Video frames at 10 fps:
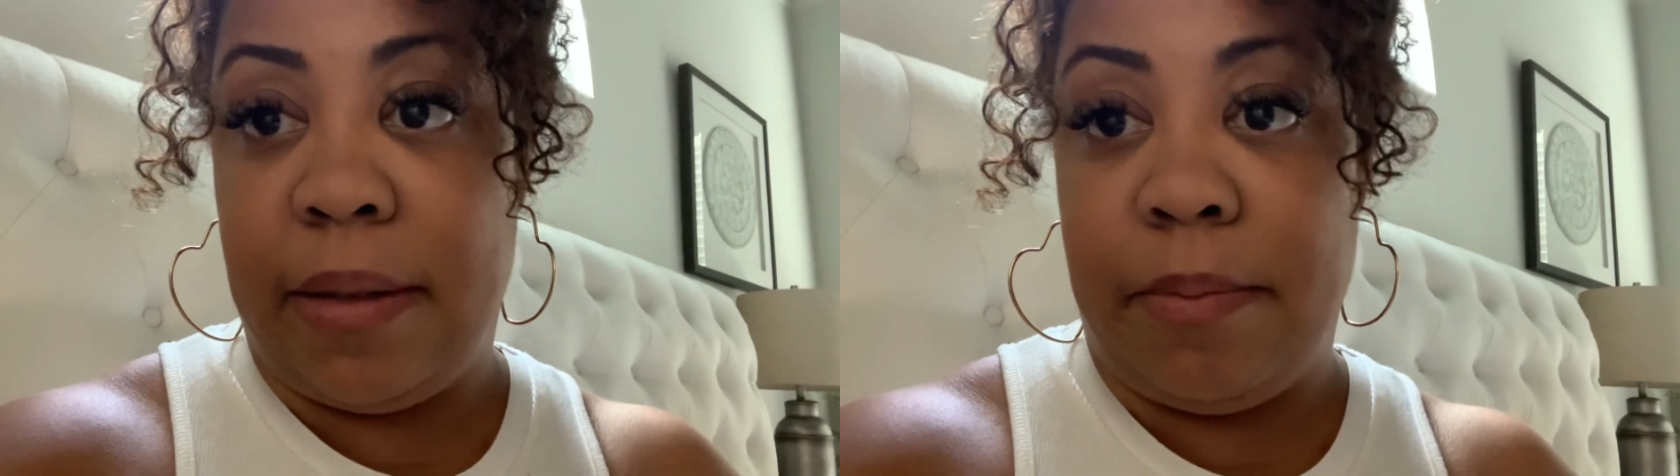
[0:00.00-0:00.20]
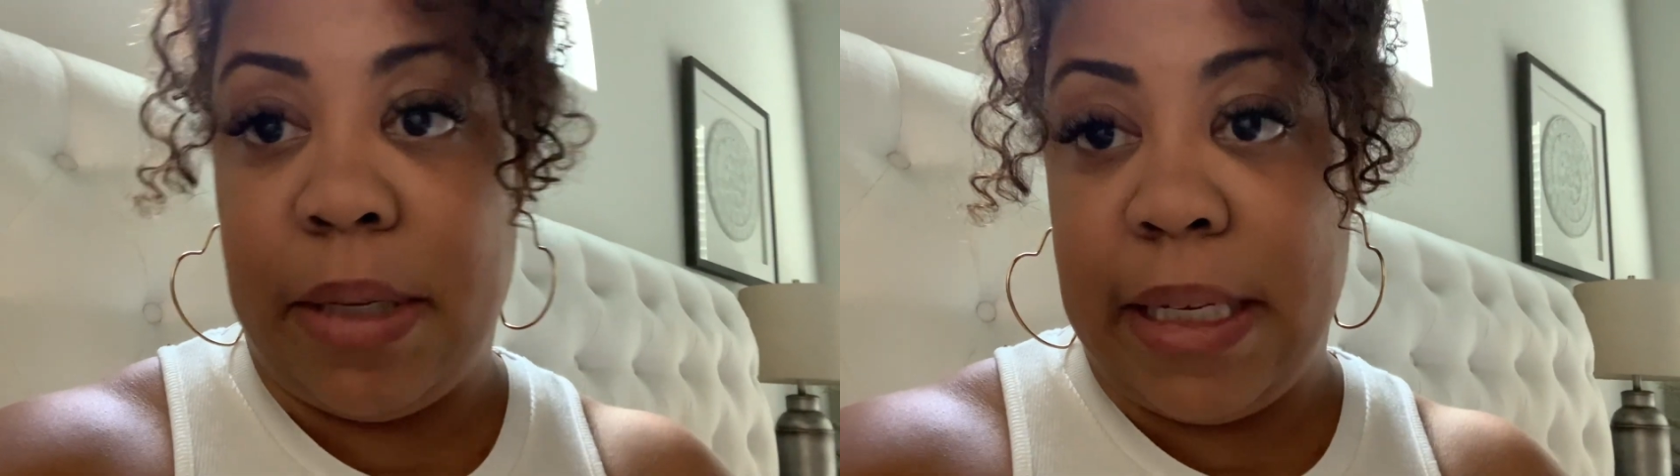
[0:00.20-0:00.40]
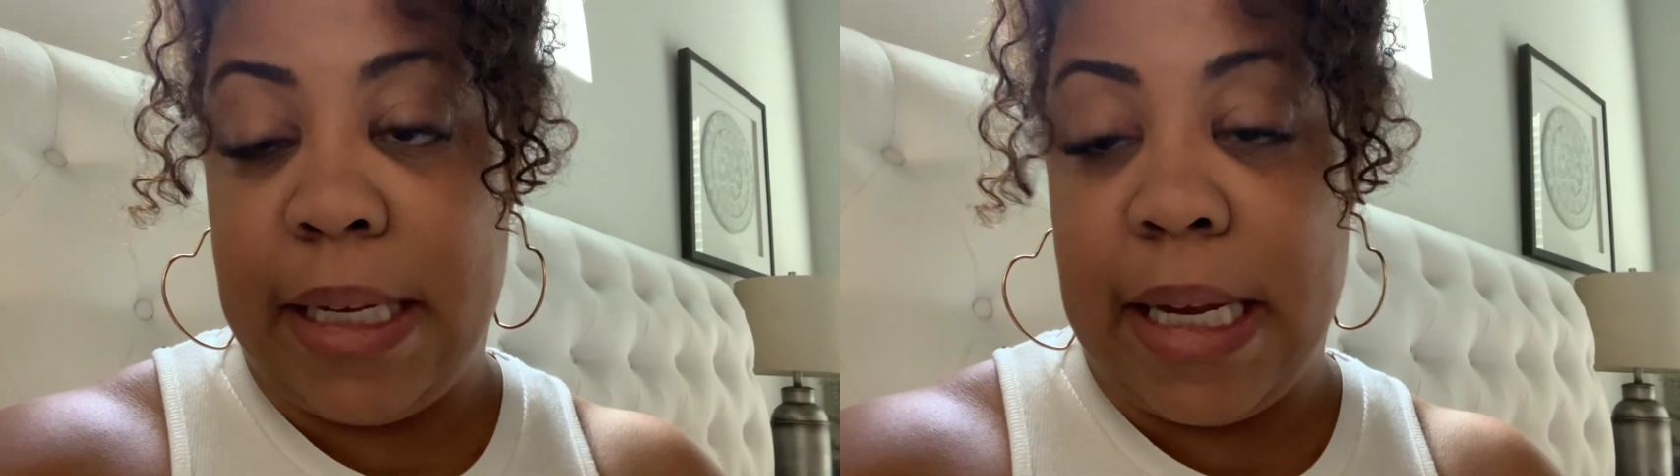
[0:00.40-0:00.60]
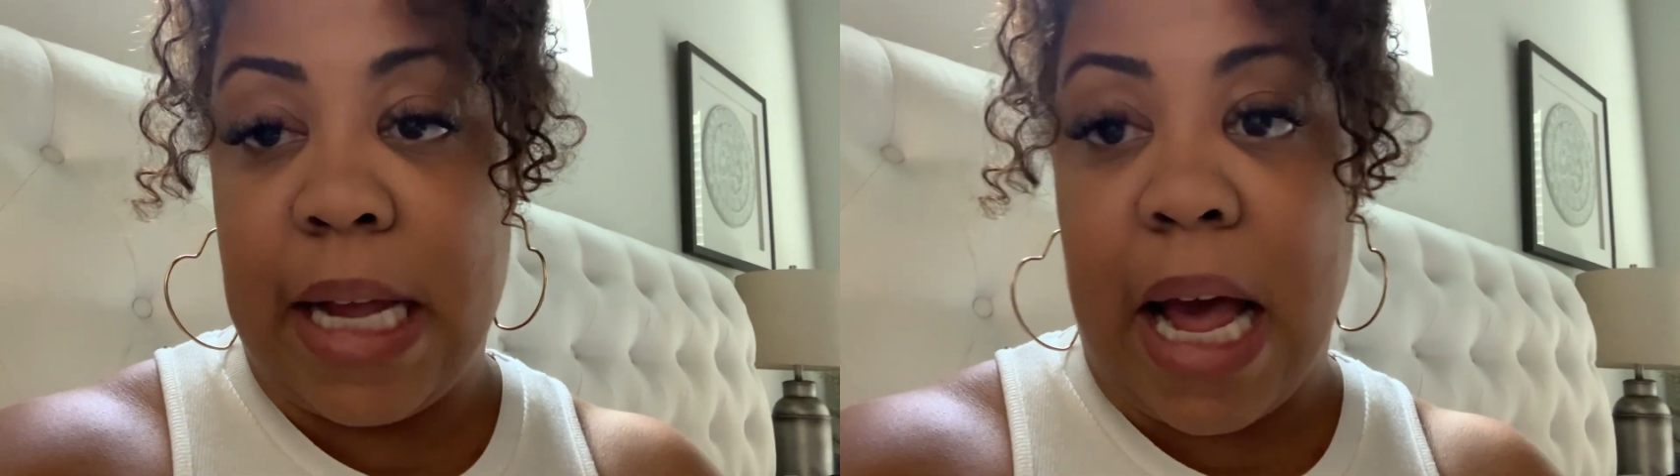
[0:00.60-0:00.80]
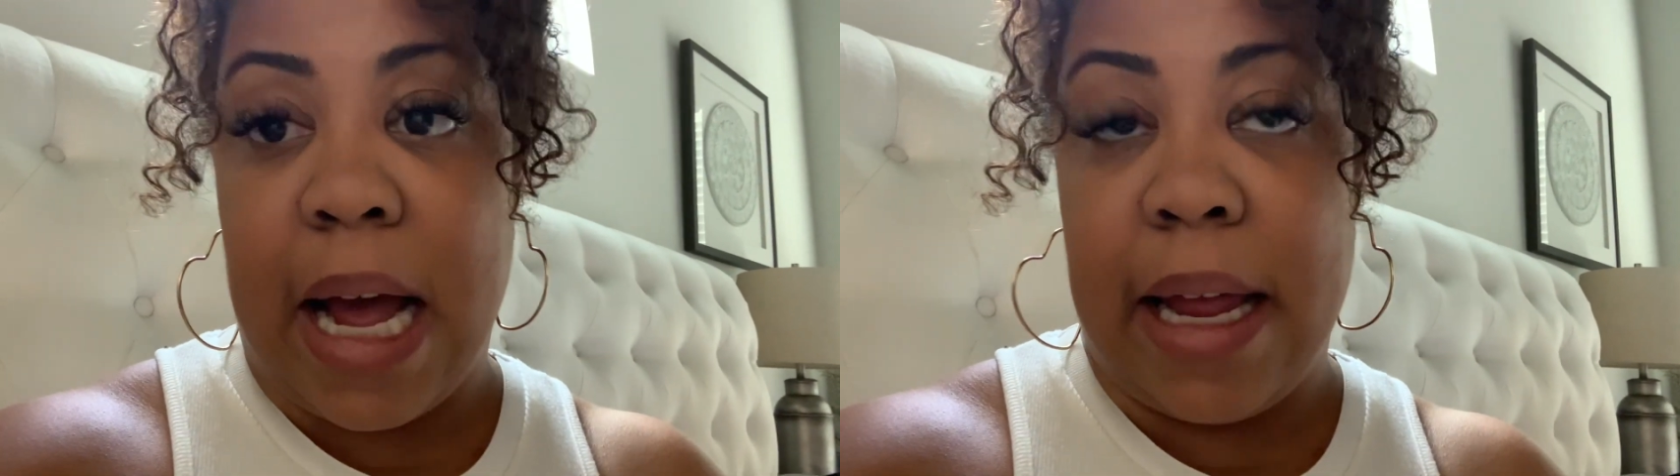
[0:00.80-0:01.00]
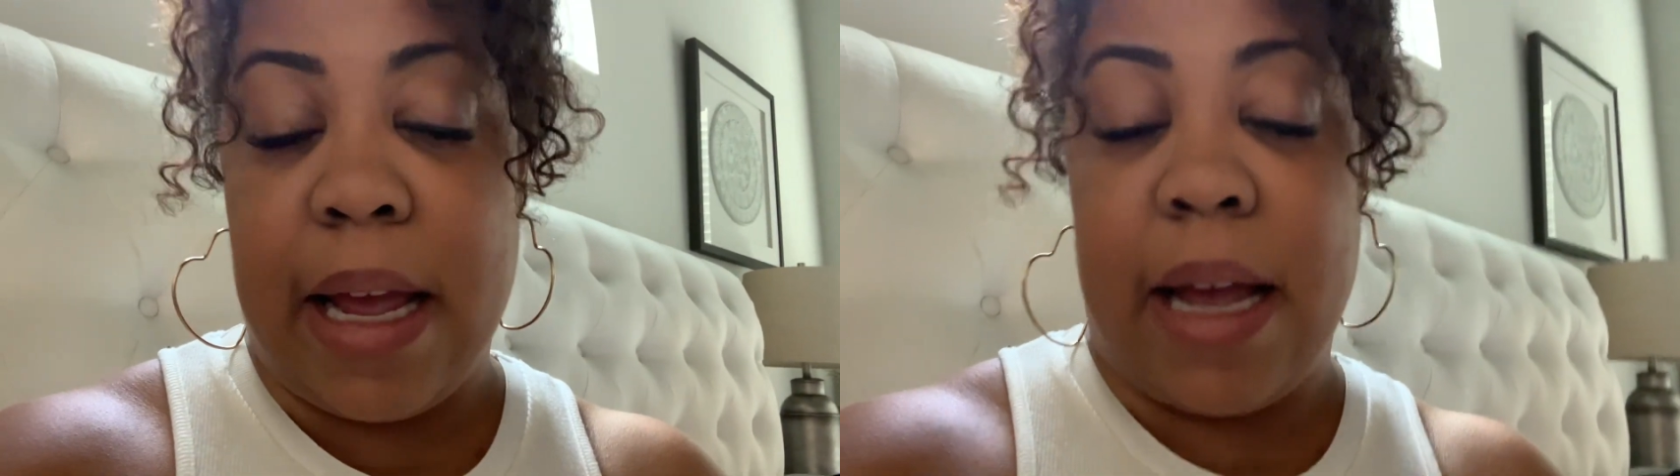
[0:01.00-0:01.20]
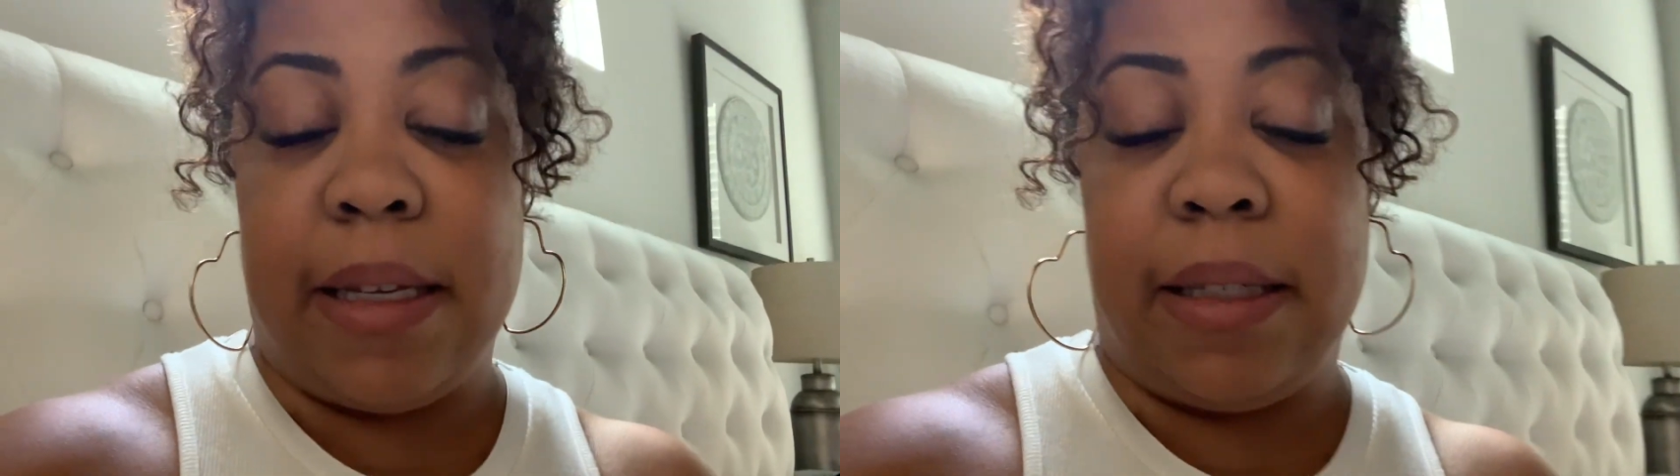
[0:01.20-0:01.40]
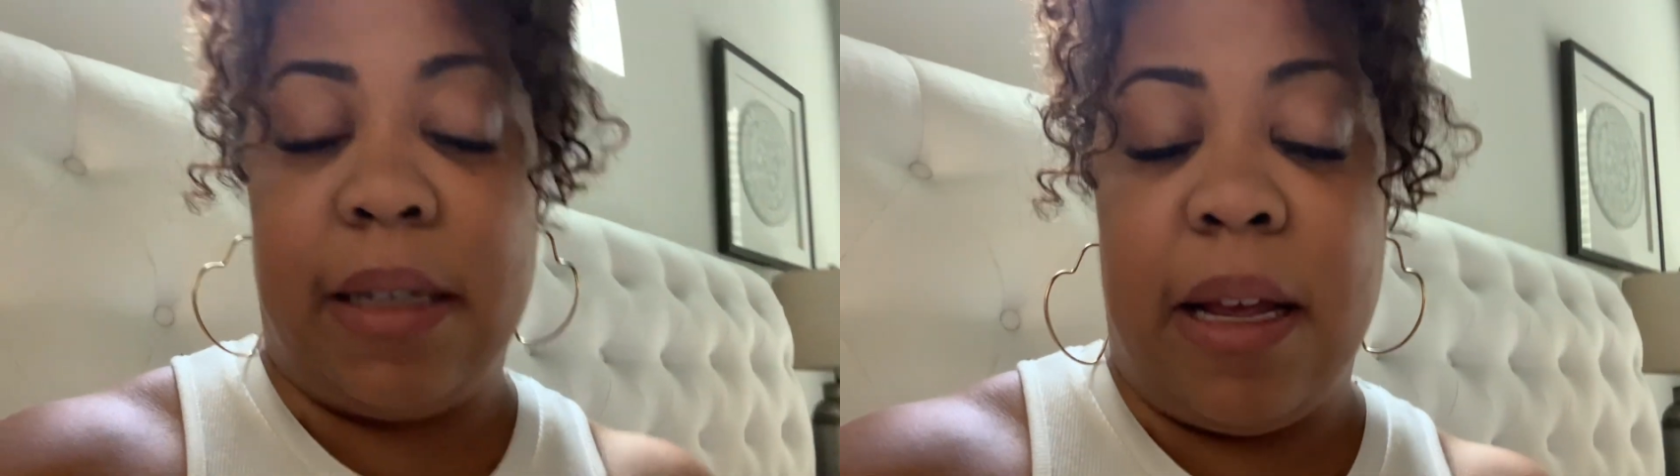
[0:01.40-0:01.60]

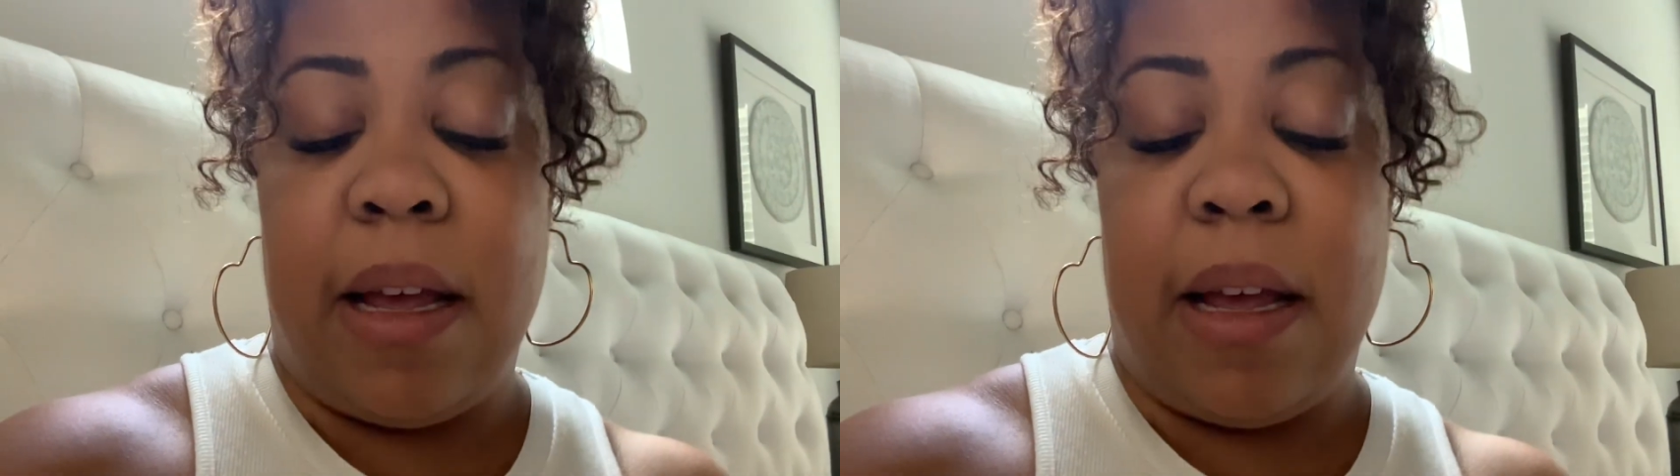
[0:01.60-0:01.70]
BEIS.